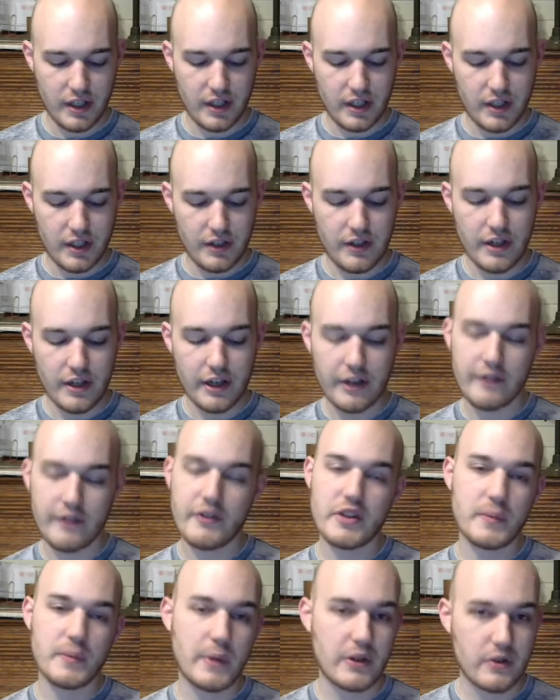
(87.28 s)
none of the
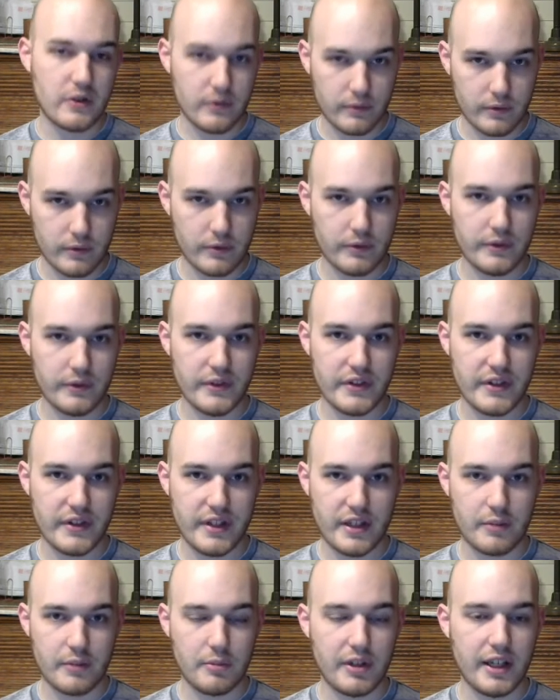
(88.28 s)
special rules that
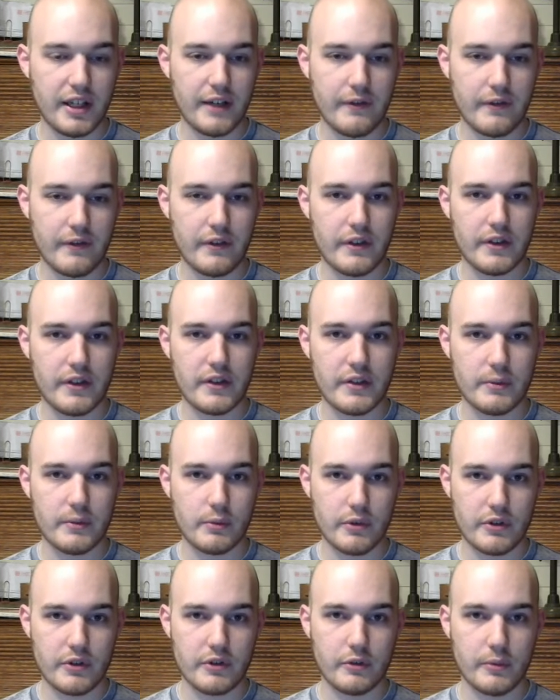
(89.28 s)
apply for this War
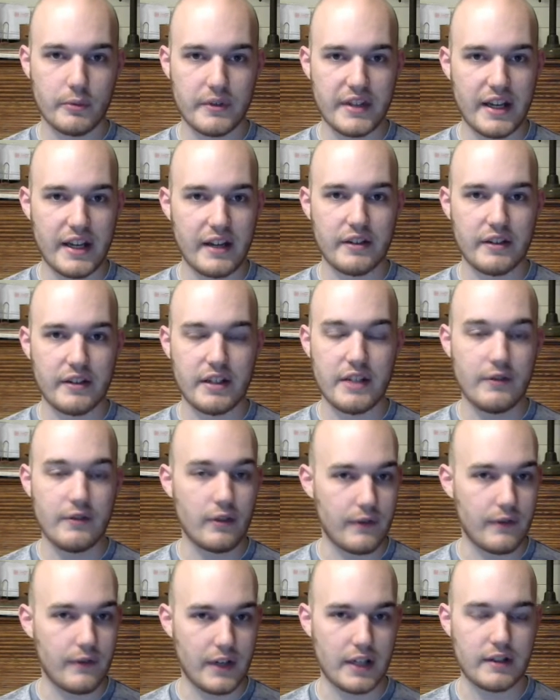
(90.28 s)
Scroll Battalion even
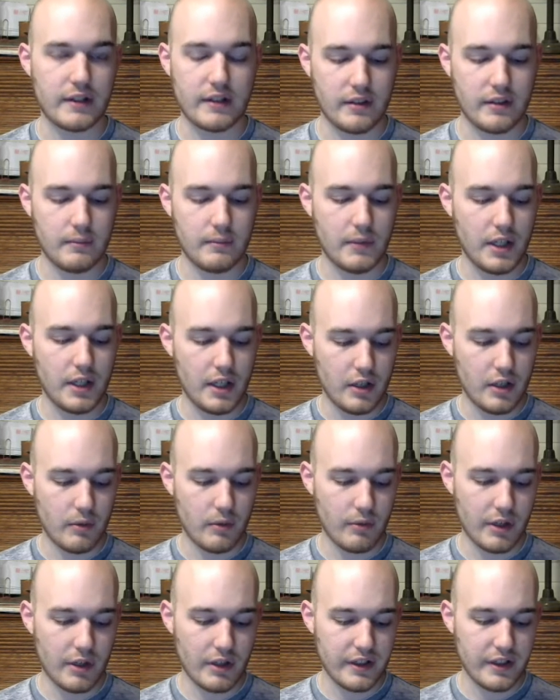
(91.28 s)
affect him.
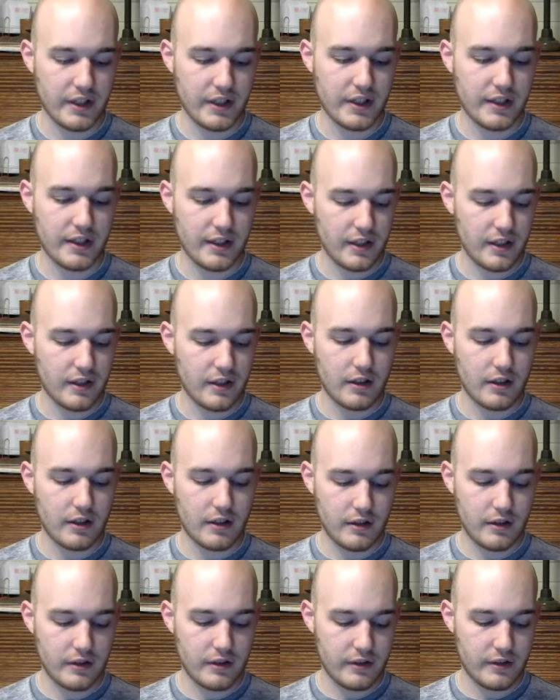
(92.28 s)
Really,
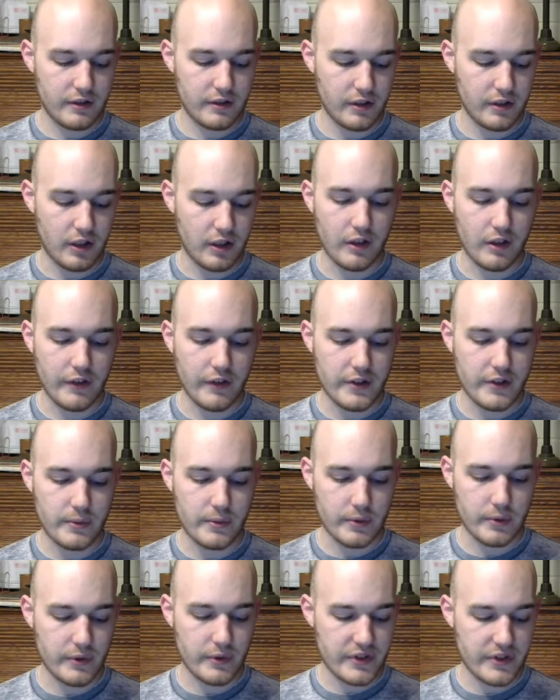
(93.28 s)
all of these
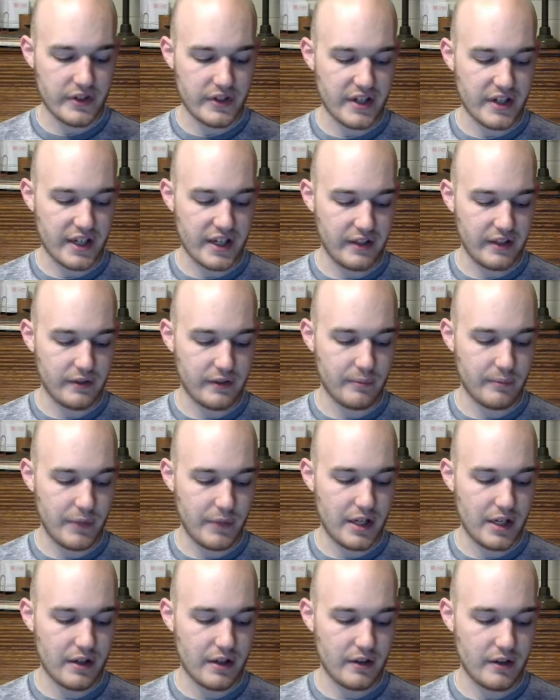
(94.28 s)
rules just kind of
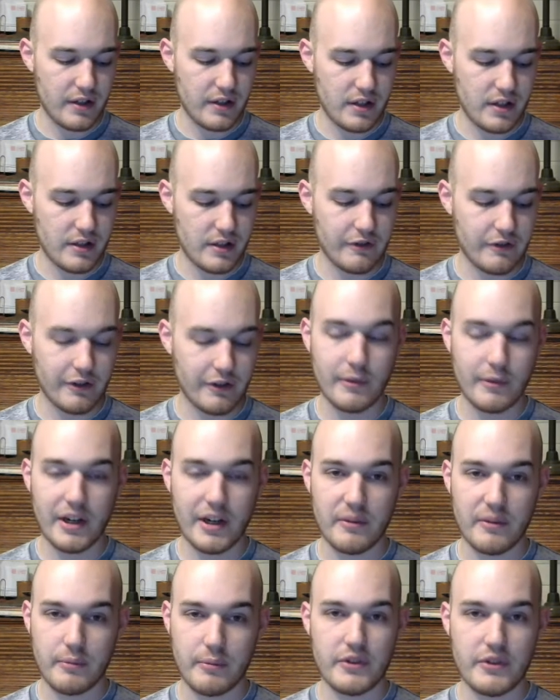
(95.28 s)
make the
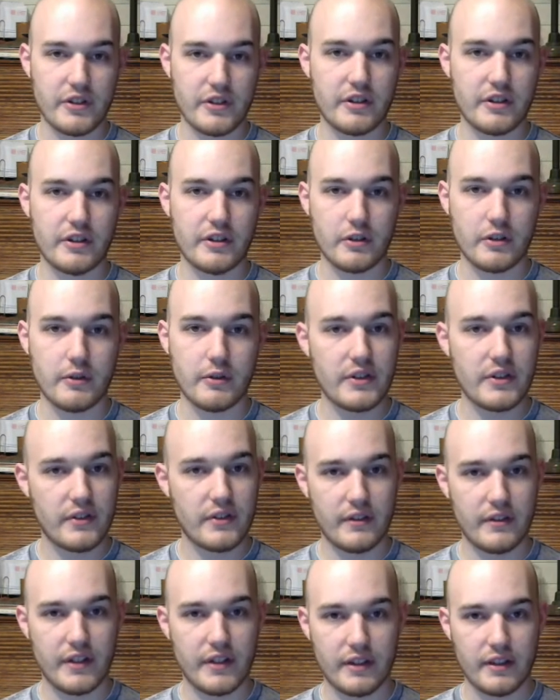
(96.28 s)
Grimwrath Berserker, who is
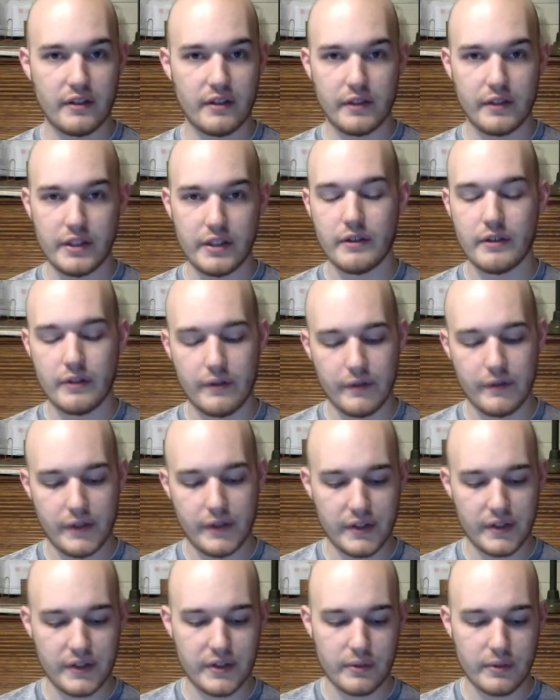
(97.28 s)
like the leader of
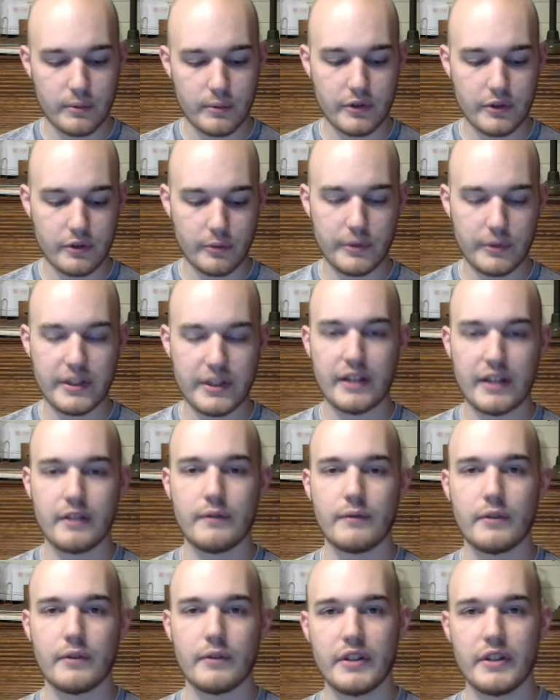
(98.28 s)
this War Scroll Battalion,
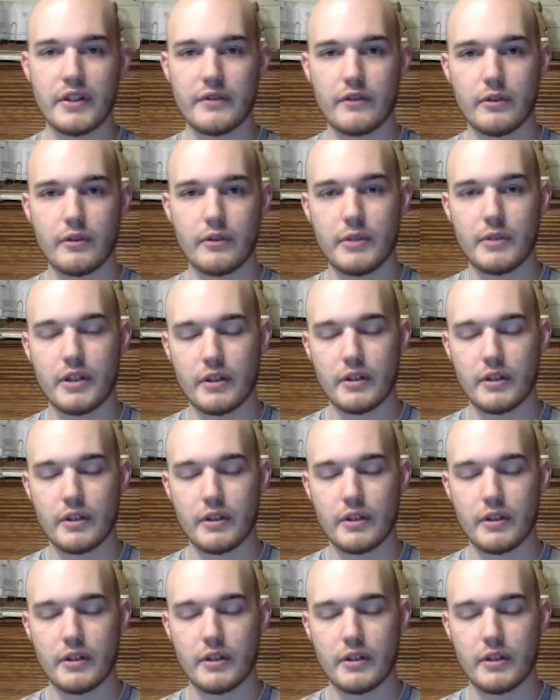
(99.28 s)
at least from,